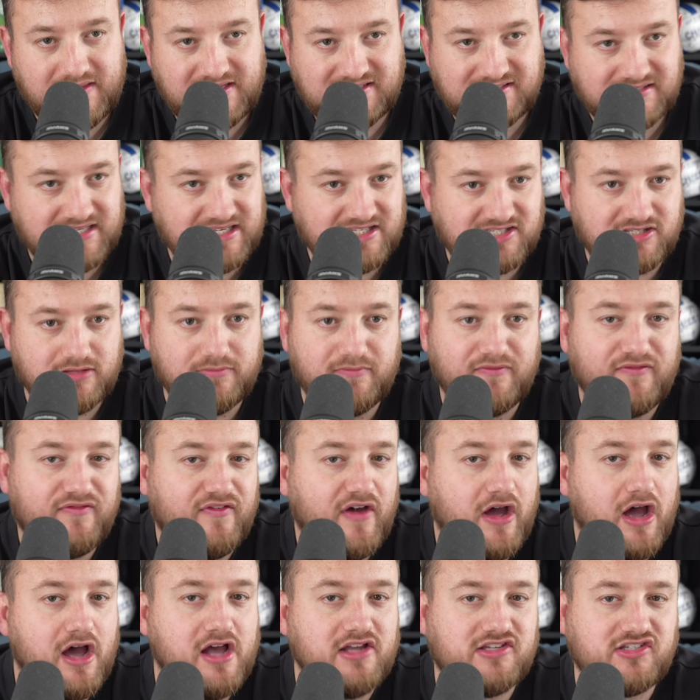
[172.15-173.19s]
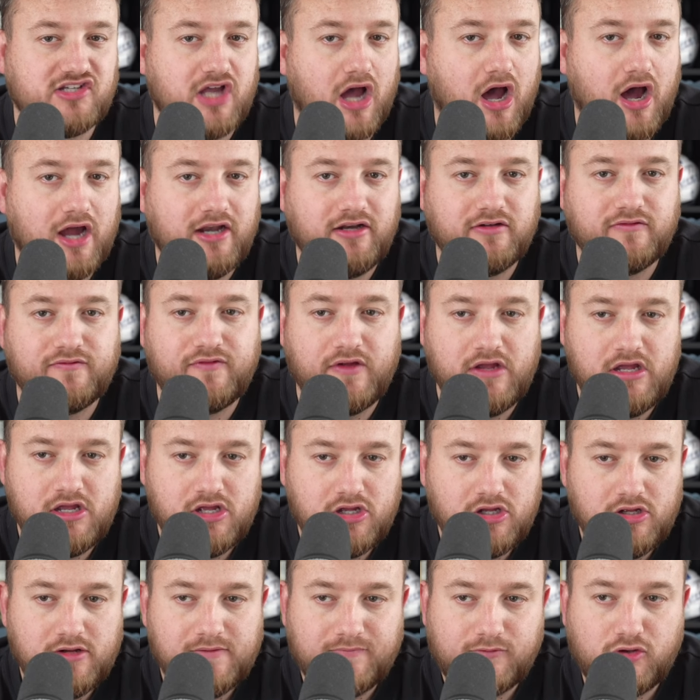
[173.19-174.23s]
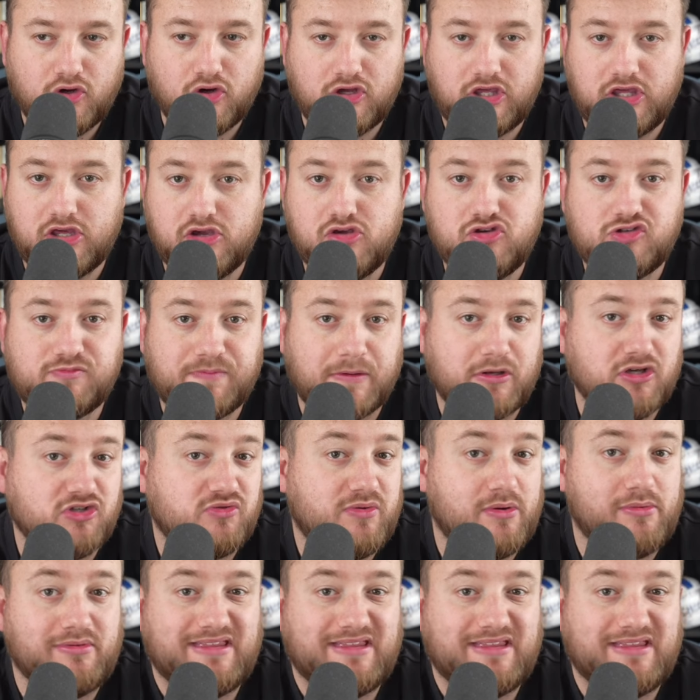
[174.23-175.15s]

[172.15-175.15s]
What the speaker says: this system first kind of got used, because we